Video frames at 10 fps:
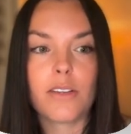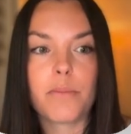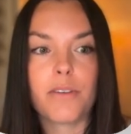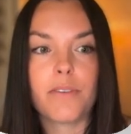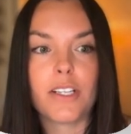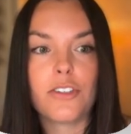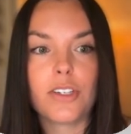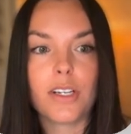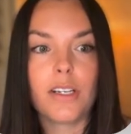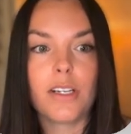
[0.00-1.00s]

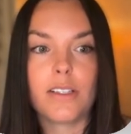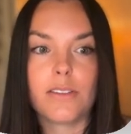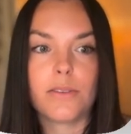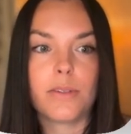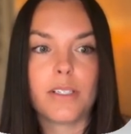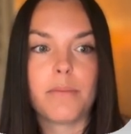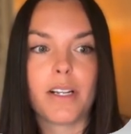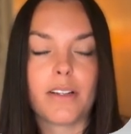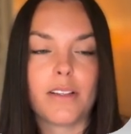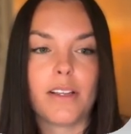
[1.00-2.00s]
prevention is always
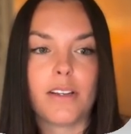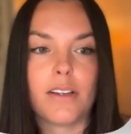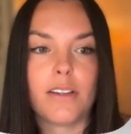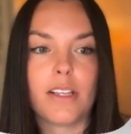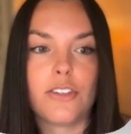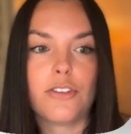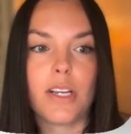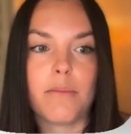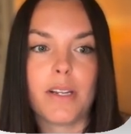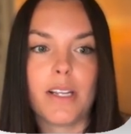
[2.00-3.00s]
better than
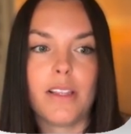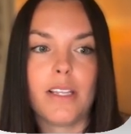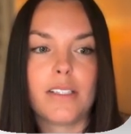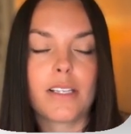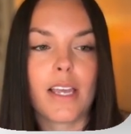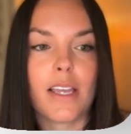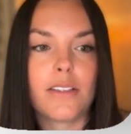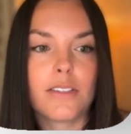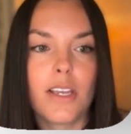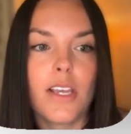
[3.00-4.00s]
treatment in this
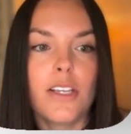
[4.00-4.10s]
case.